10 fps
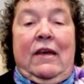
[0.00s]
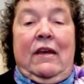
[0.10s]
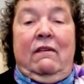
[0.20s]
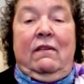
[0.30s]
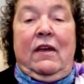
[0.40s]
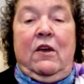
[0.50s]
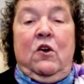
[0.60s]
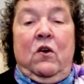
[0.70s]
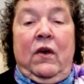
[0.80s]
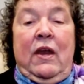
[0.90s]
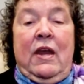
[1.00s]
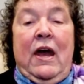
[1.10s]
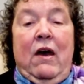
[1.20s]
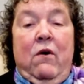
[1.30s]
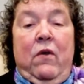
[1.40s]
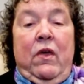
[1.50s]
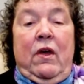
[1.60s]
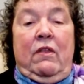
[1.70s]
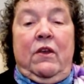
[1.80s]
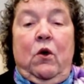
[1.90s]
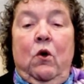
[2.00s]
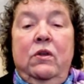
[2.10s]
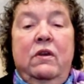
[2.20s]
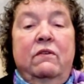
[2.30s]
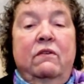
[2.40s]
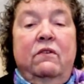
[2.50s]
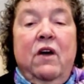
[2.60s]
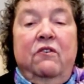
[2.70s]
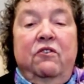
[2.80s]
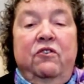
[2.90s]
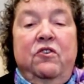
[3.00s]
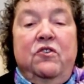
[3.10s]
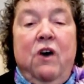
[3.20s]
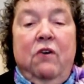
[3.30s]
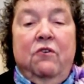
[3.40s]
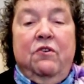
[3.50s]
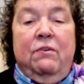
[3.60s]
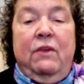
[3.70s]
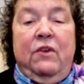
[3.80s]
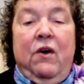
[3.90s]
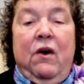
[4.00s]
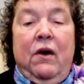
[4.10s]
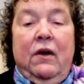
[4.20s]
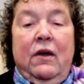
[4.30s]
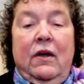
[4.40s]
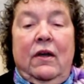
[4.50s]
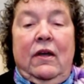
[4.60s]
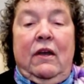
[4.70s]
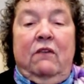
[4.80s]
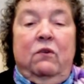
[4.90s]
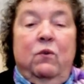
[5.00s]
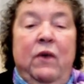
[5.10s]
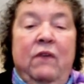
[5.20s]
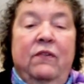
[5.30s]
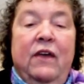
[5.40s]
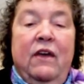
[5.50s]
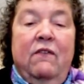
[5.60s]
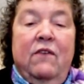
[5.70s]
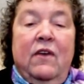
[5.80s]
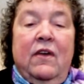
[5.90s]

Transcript: it is here and now, that holiness is not just a doctrine to be taught, it is a way of life,